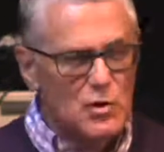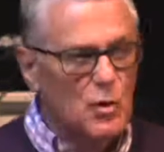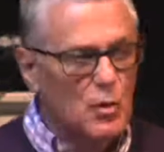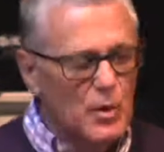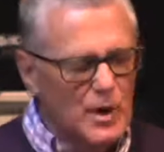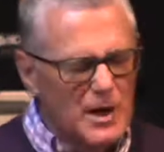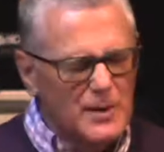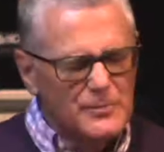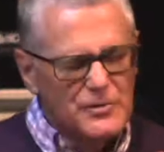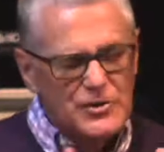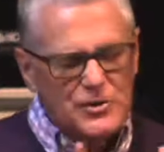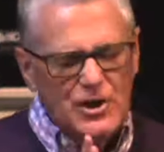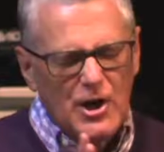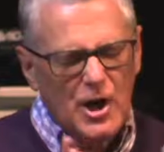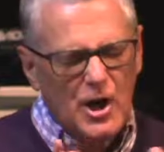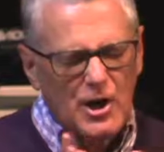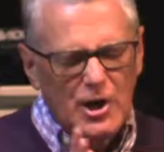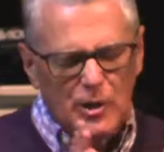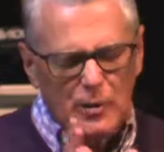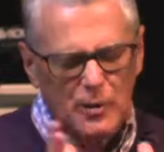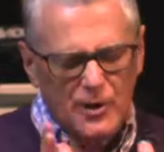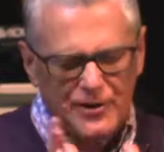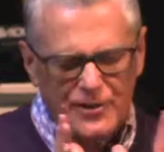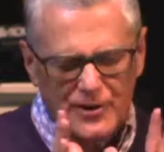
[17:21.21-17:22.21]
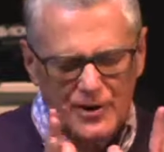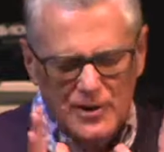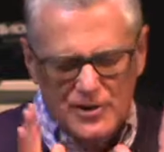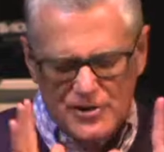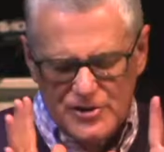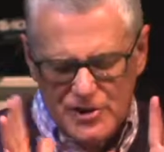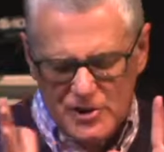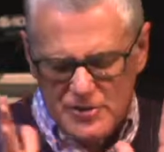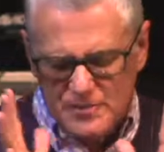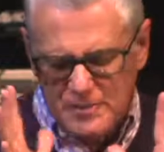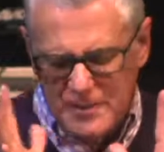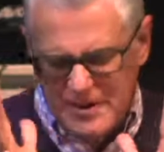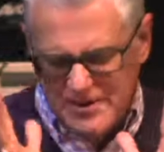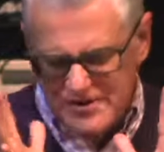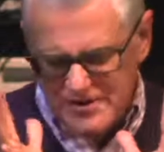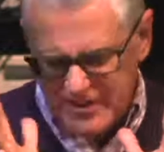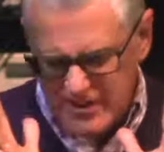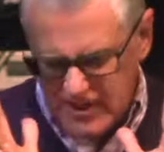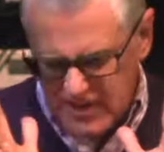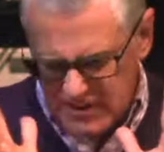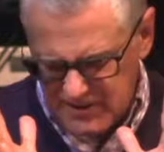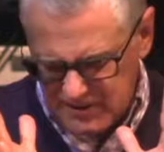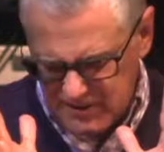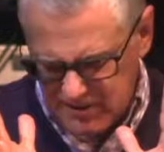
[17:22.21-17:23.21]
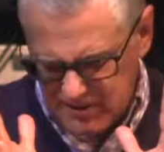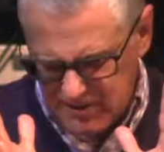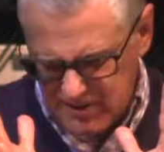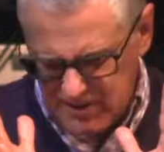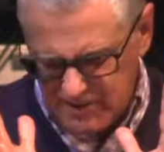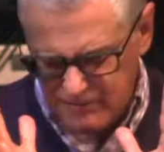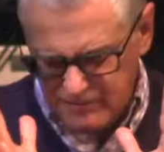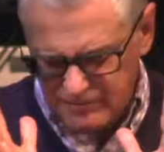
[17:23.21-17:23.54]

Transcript: what I'm starting with here is this basic idea.